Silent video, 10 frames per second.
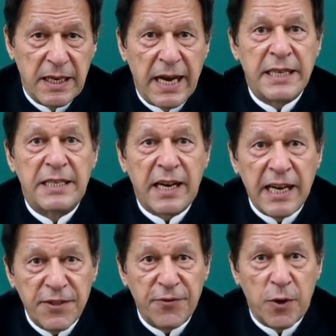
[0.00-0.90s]
and
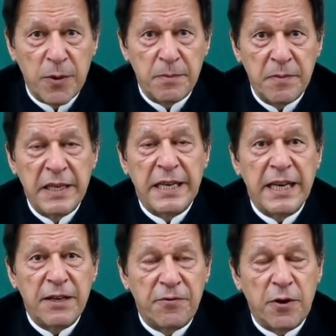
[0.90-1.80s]
transform
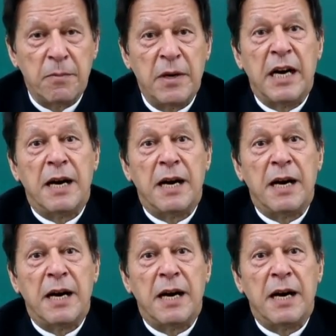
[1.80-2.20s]
it from